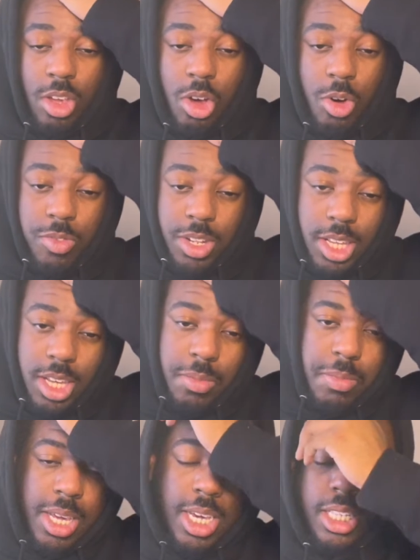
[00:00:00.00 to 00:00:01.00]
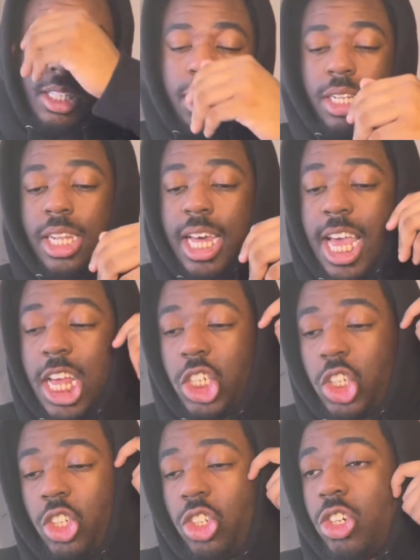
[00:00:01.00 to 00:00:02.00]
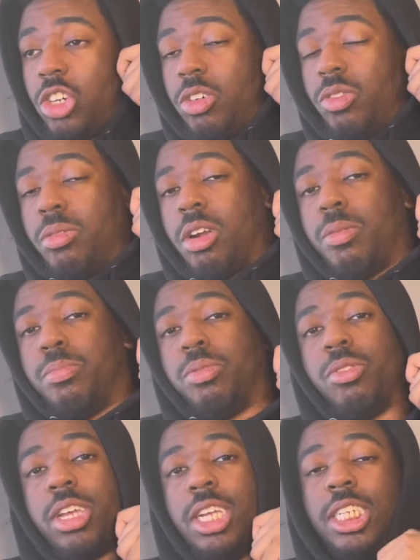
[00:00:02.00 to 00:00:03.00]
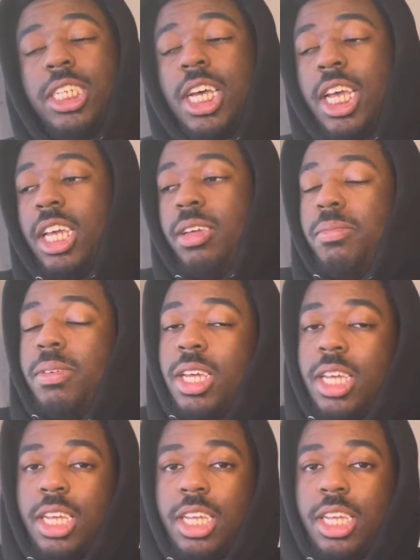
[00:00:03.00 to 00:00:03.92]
Hopefully he make it to the last jump with our boy Isagi, man.